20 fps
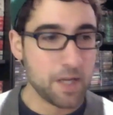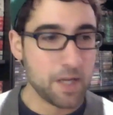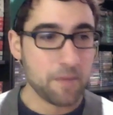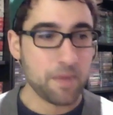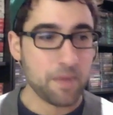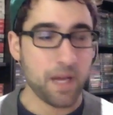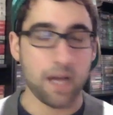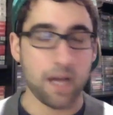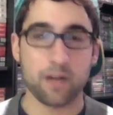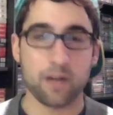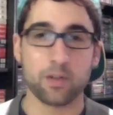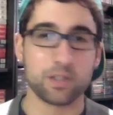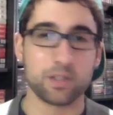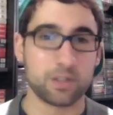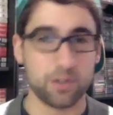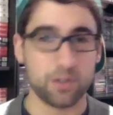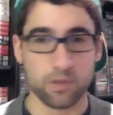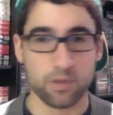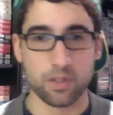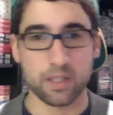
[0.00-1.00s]
I always
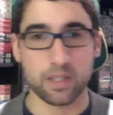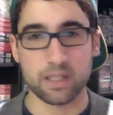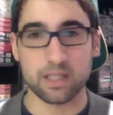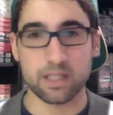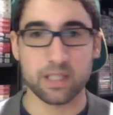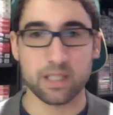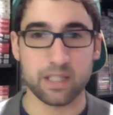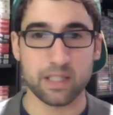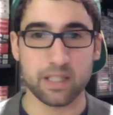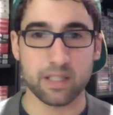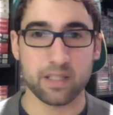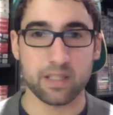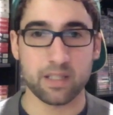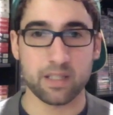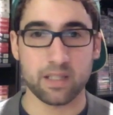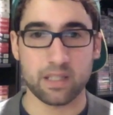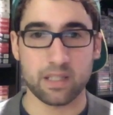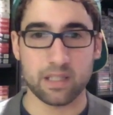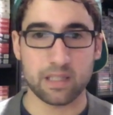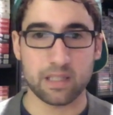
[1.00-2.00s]
do look in
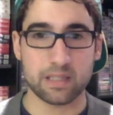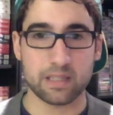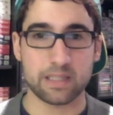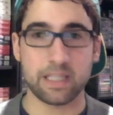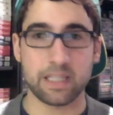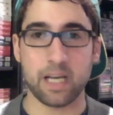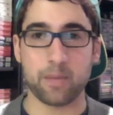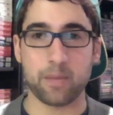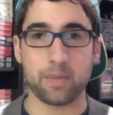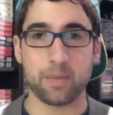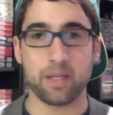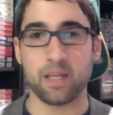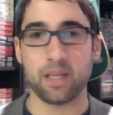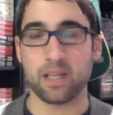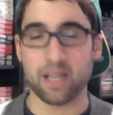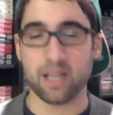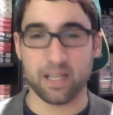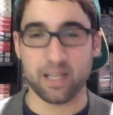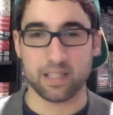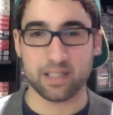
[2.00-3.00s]
the CIB
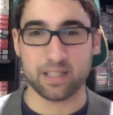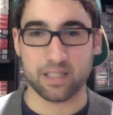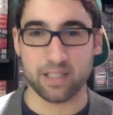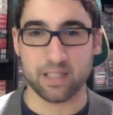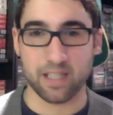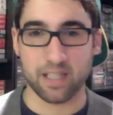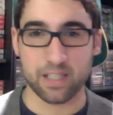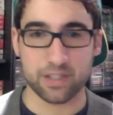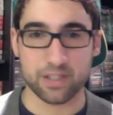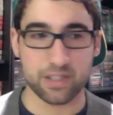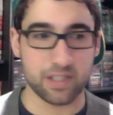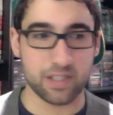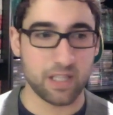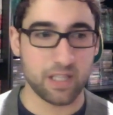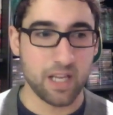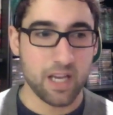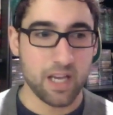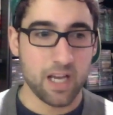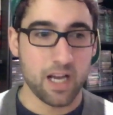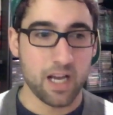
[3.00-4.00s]
kind of collection
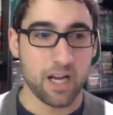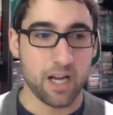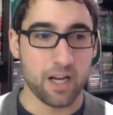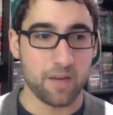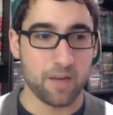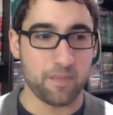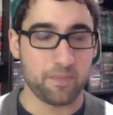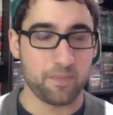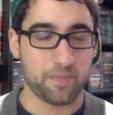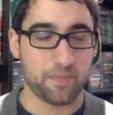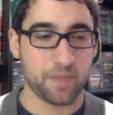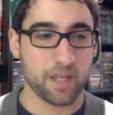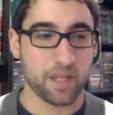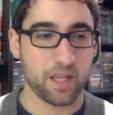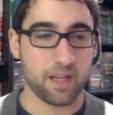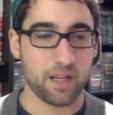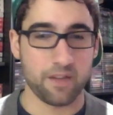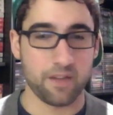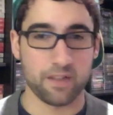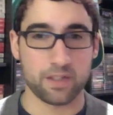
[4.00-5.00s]

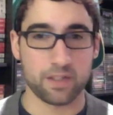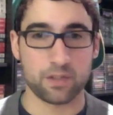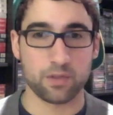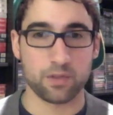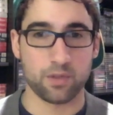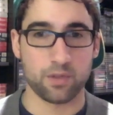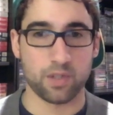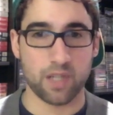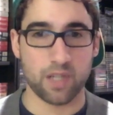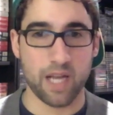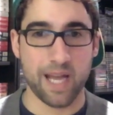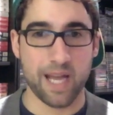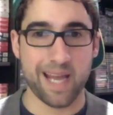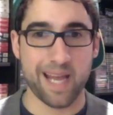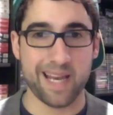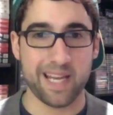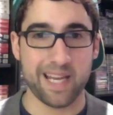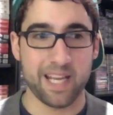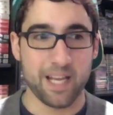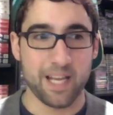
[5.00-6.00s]
of the store,
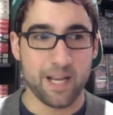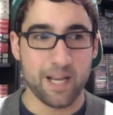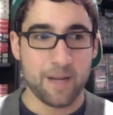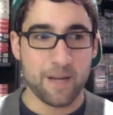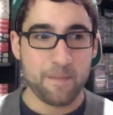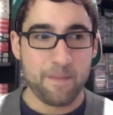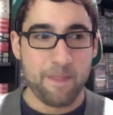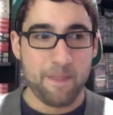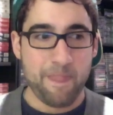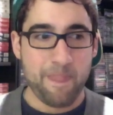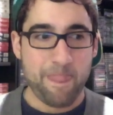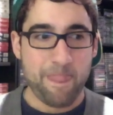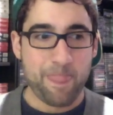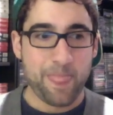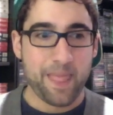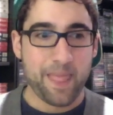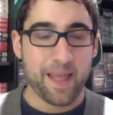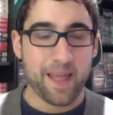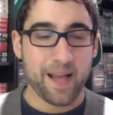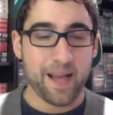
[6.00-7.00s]
and
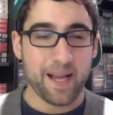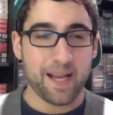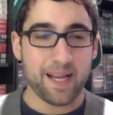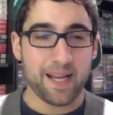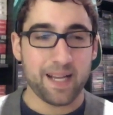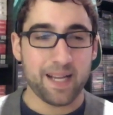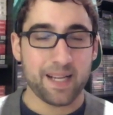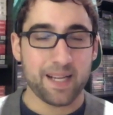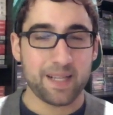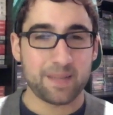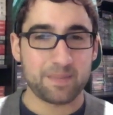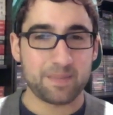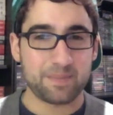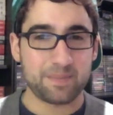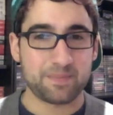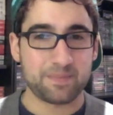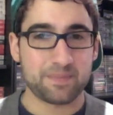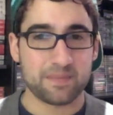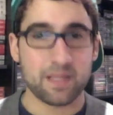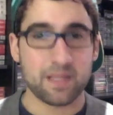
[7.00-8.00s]
I'm
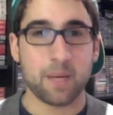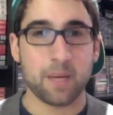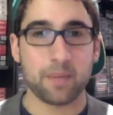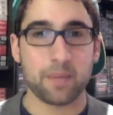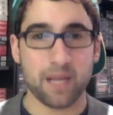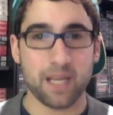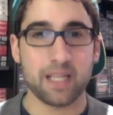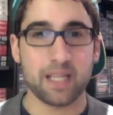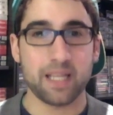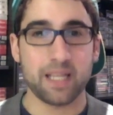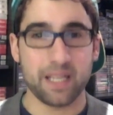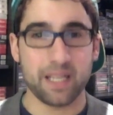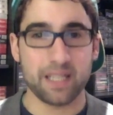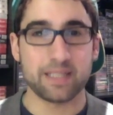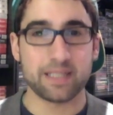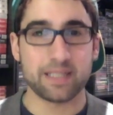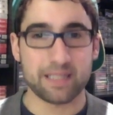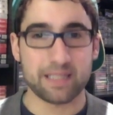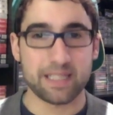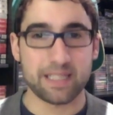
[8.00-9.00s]
kind of getting
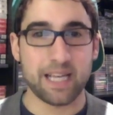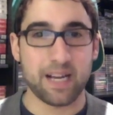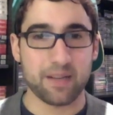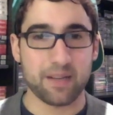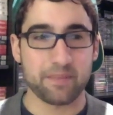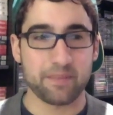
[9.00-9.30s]
addicted now.